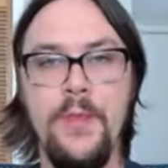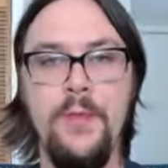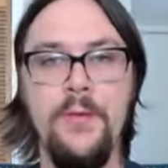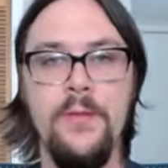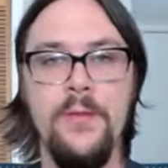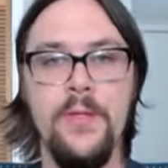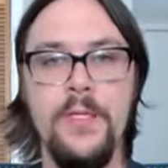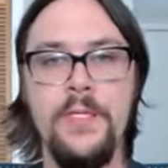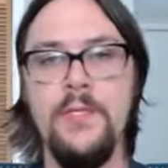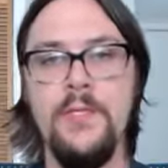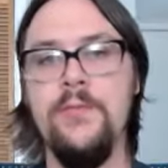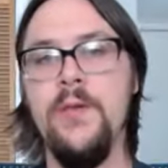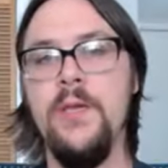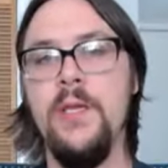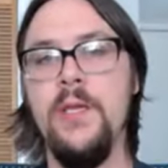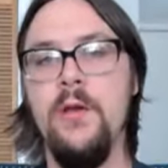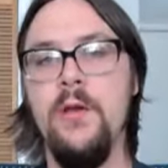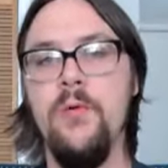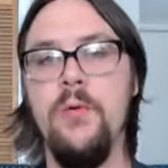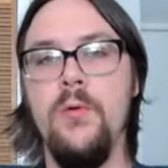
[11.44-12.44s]
This
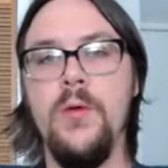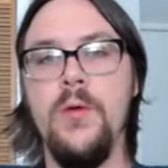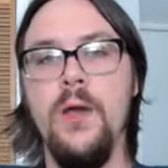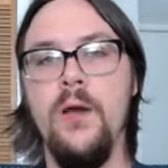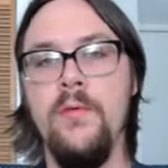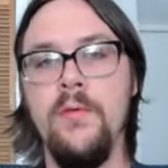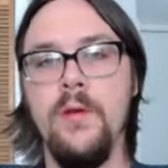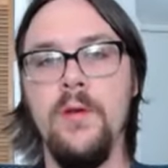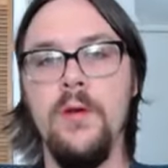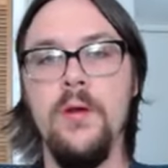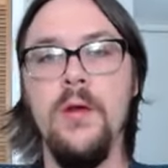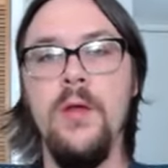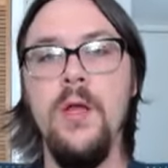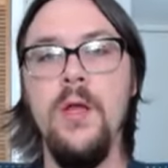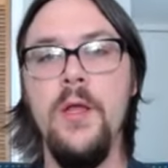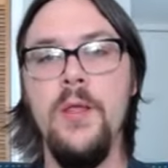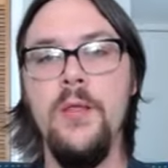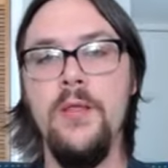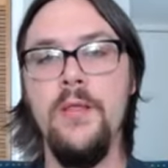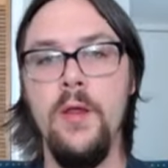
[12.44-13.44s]
video will cover
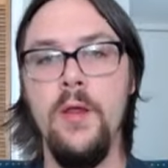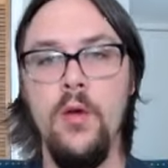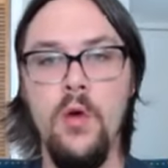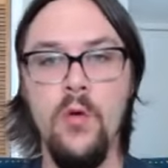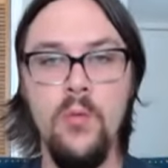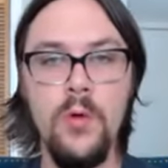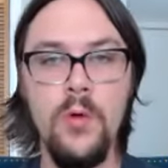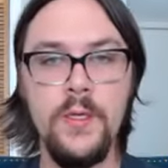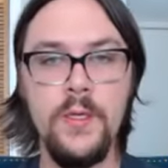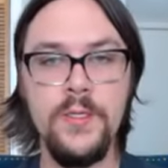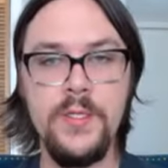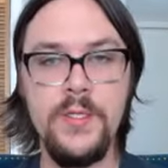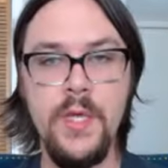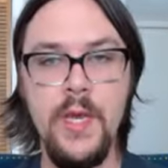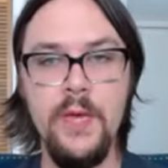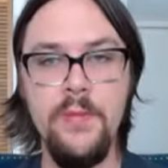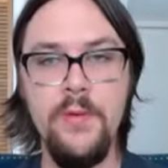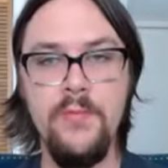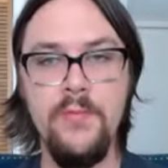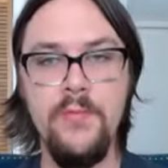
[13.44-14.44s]
the homework
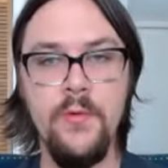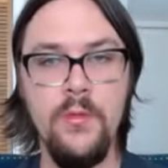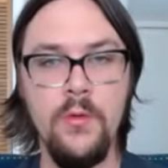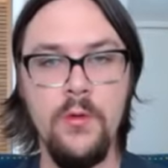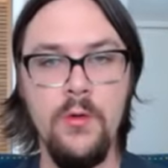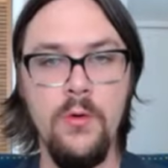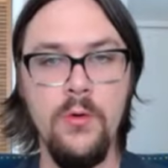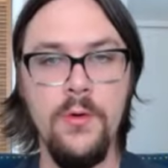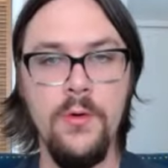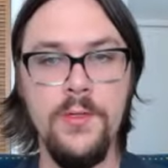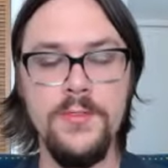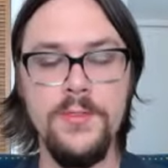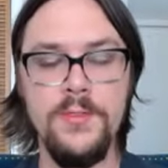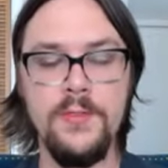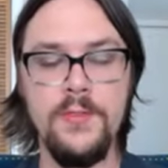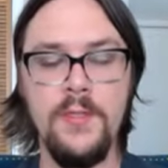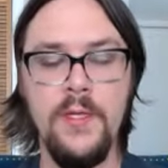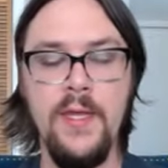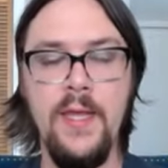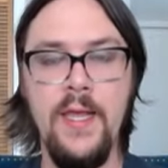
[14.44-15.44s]
assignment for the course